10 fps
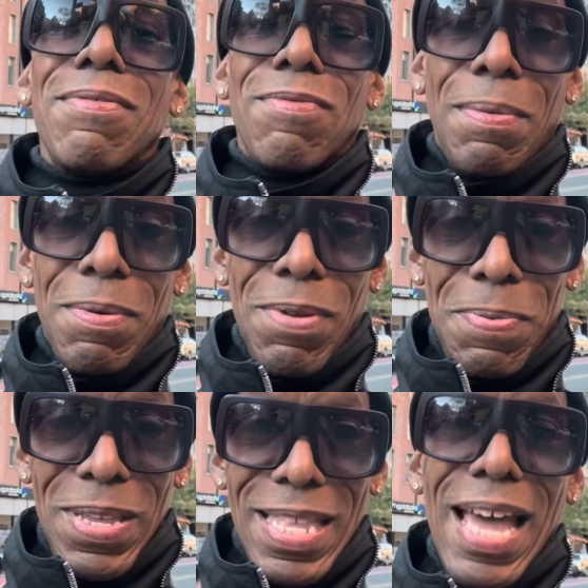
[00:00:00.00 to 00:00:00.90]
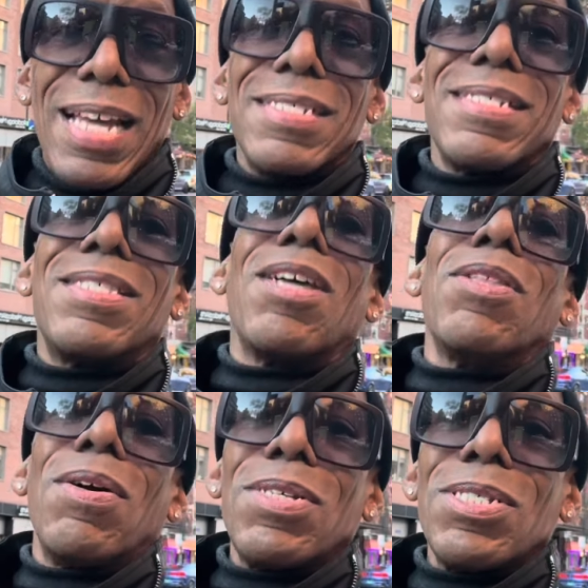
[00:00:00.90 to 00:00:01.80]
Let me repeat that. The
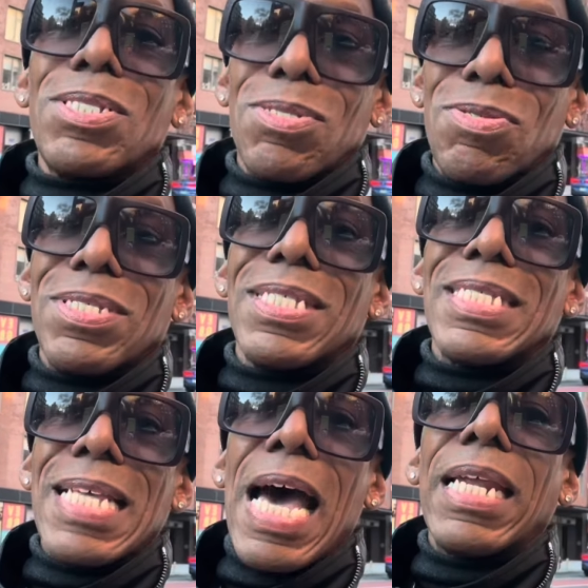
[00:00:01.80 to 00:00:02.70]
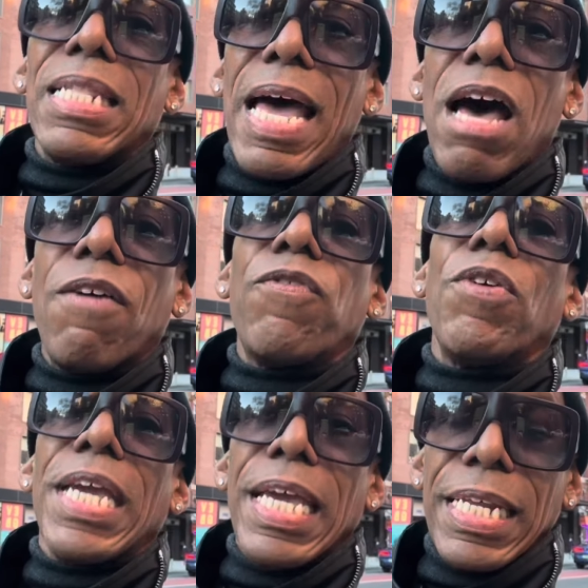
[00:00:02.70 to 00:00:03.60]
Lotus Sutra does not allow
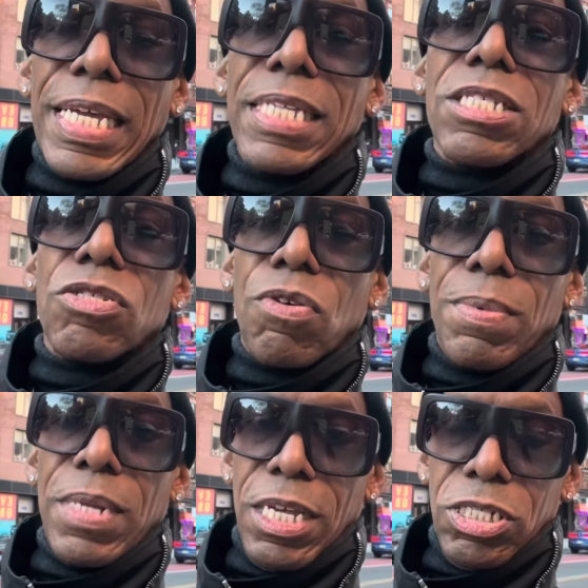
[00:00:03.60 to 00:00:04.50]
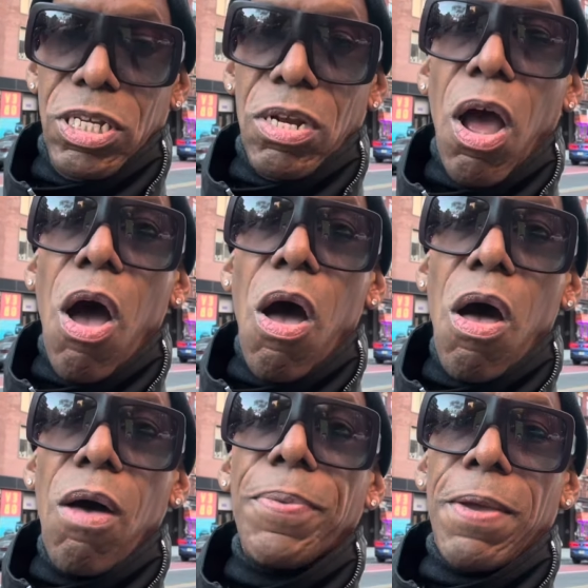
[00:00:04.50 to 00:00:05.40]
for any discrimination.
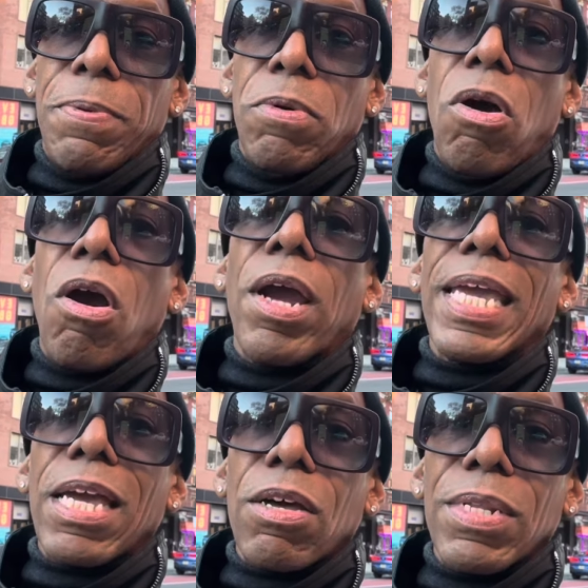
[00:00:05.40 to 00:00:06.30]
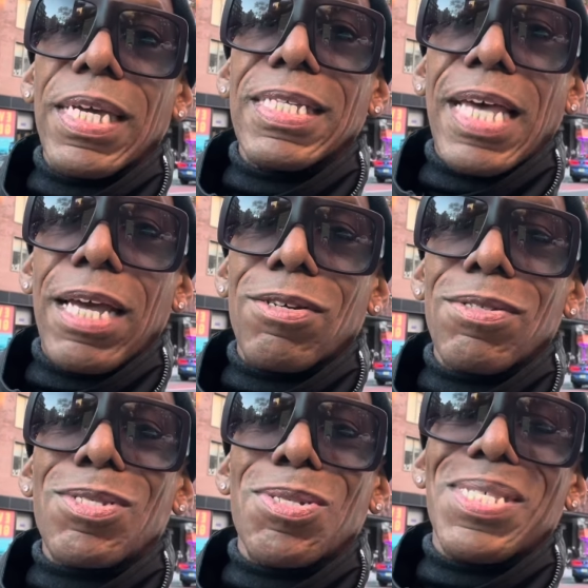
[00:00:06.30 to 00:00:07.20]
All people are equally
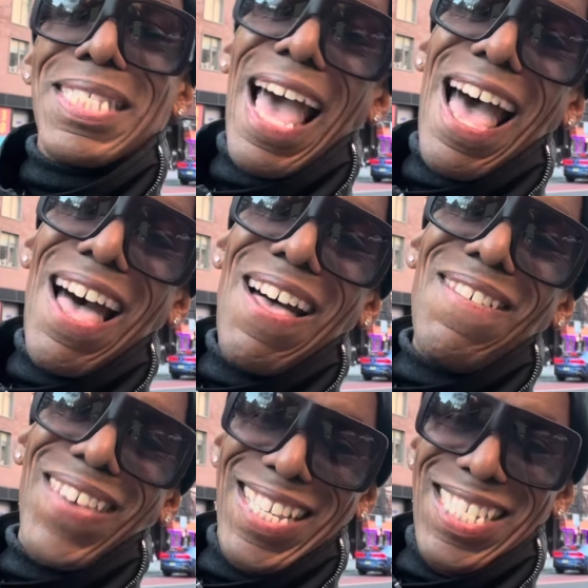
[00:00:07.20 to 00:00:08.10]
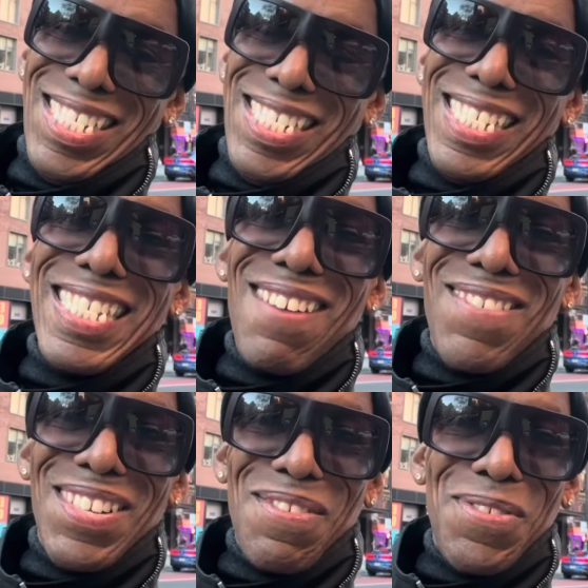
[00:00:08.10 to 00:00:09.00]
entitled to salvation. Isn't that
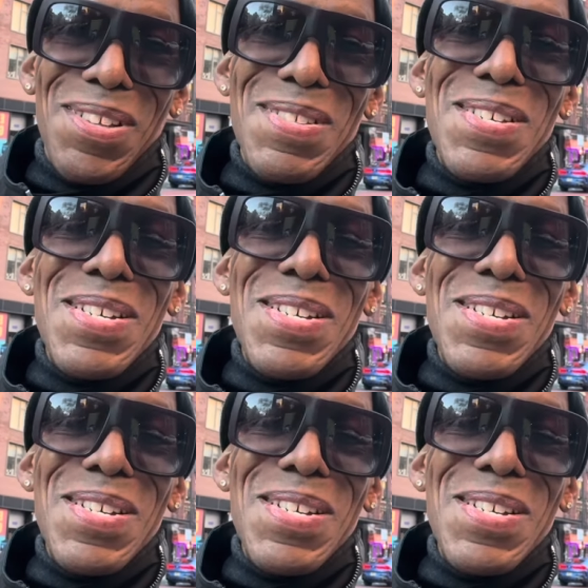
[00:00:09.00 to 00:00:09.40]
wonderful?